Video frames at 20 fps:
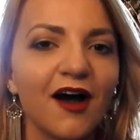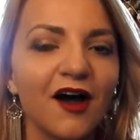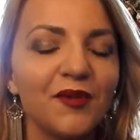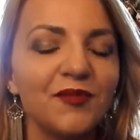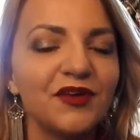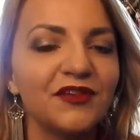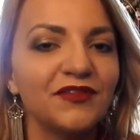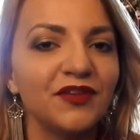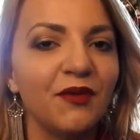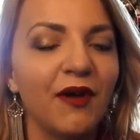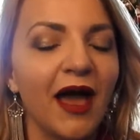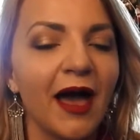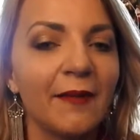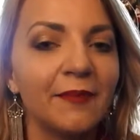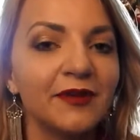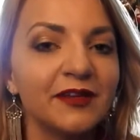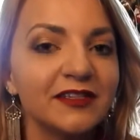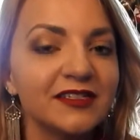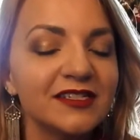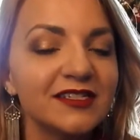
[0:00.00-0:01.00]
Um, if you
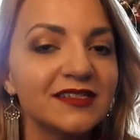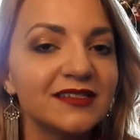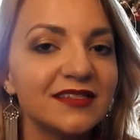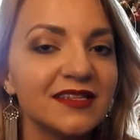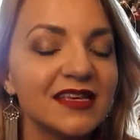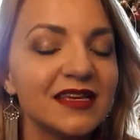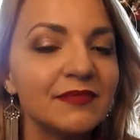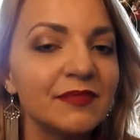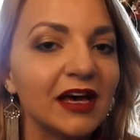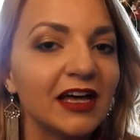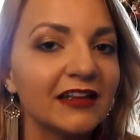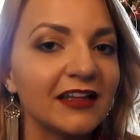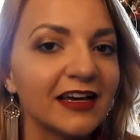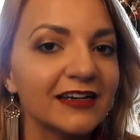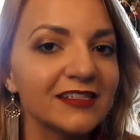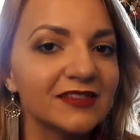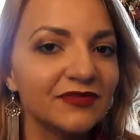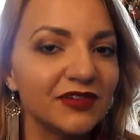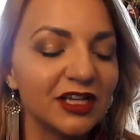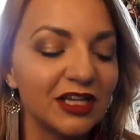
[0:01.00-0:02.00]
happen to see my
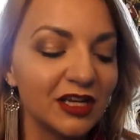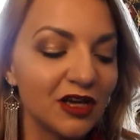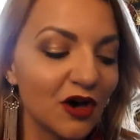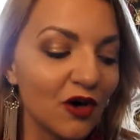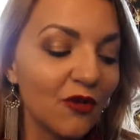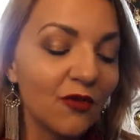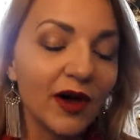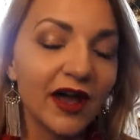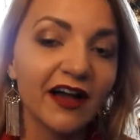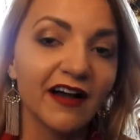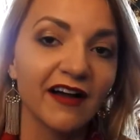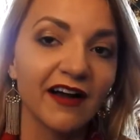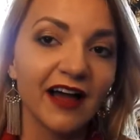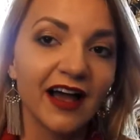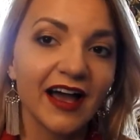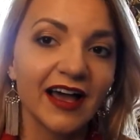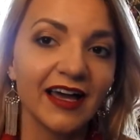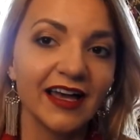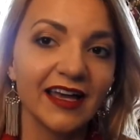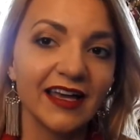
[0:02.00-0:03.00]
last video where
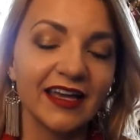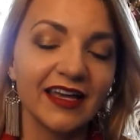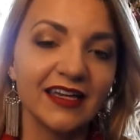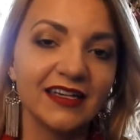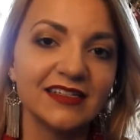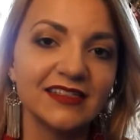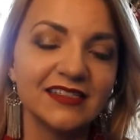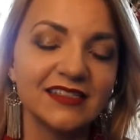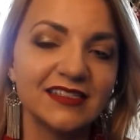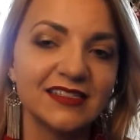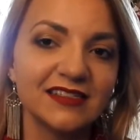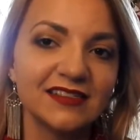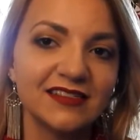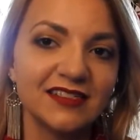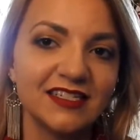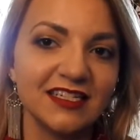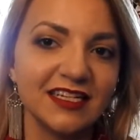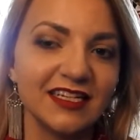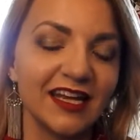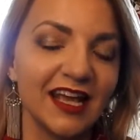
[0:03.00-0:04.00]
I
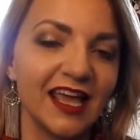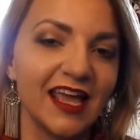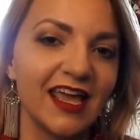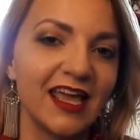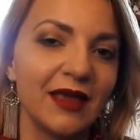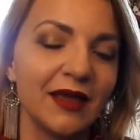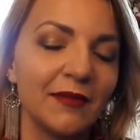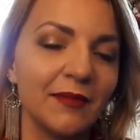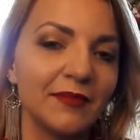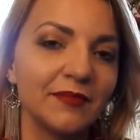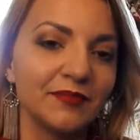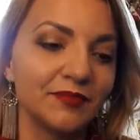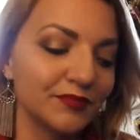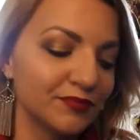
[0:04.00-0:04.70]
did a